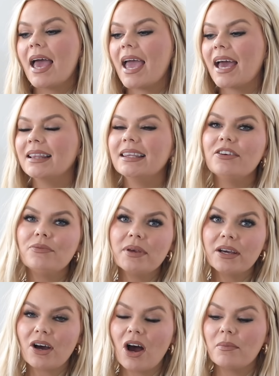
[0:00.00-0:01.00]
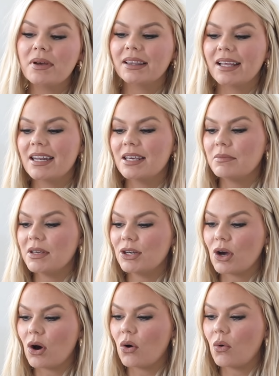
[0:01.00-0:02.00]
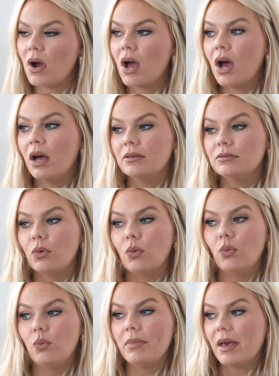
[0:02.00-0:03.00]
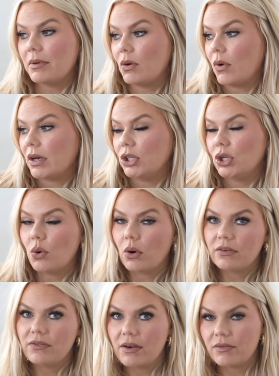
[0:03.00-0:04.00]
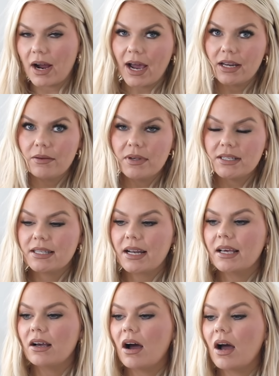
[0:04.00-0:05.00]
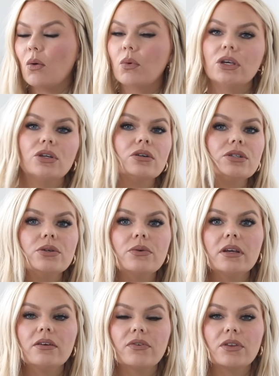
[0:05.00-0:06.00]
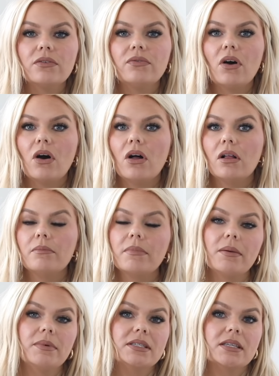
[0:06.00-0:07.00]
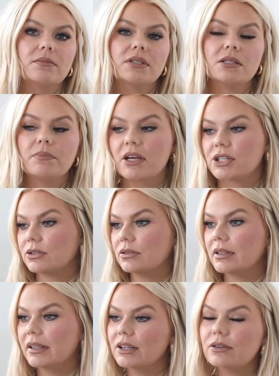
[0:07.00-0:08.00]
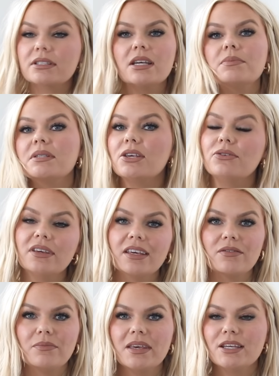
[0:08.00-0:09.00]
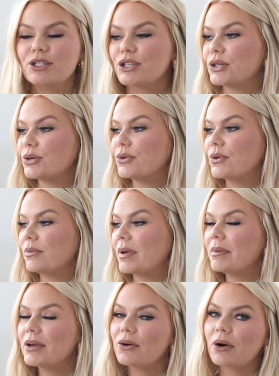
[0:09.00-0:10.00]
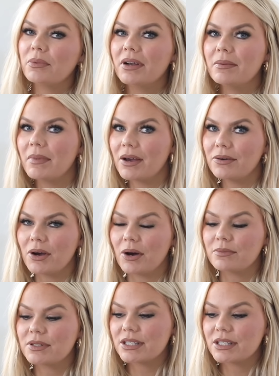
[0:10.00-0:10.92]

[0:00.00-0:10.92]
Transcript: And leave me a comment letting me know maybe what your favorite item is that I got, what you're doing for the fall, maybe some special little tips that you can give me to maybe incorporate in my own home.